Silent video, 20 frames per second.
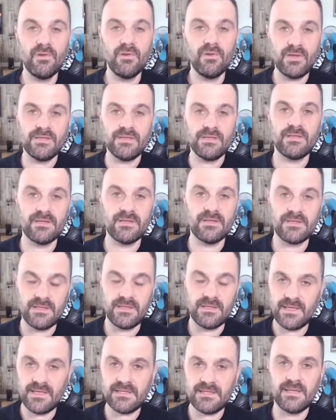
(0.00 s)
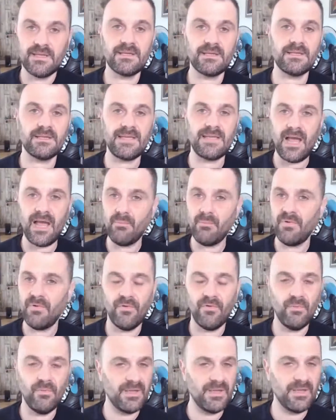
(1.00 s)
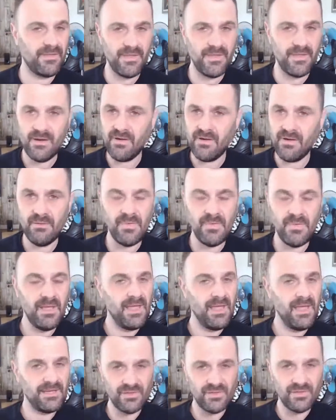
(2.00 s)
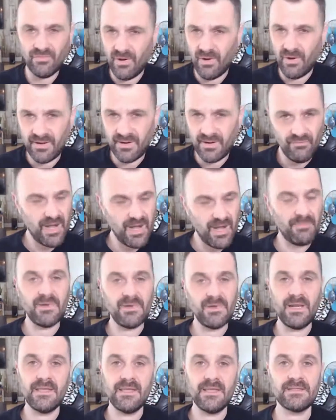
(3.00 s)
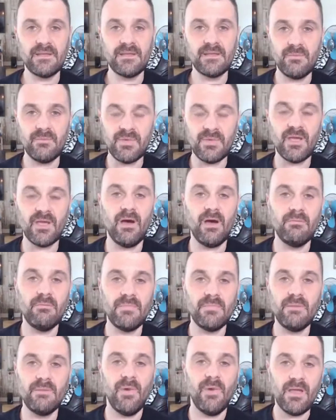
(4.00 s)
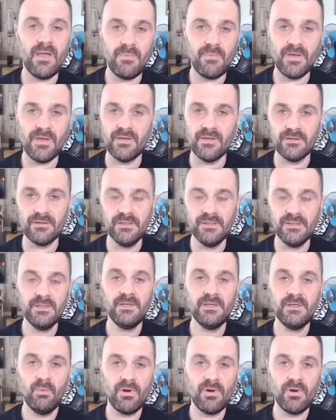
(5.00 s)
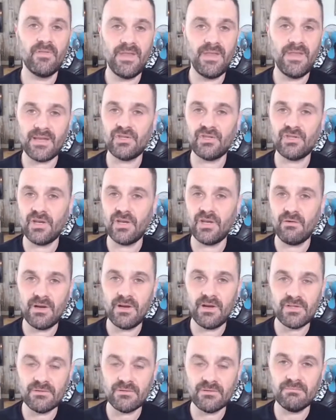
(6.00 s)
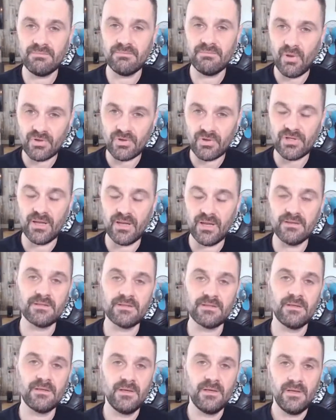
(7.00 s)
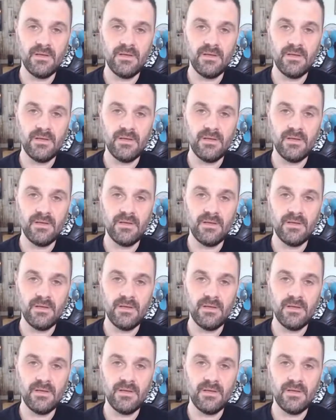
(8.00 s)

you look into the statistics, it's outperforming Ethereum. It's growing rapidly. It's going to become, in my opinion, one of the next generation blockchains.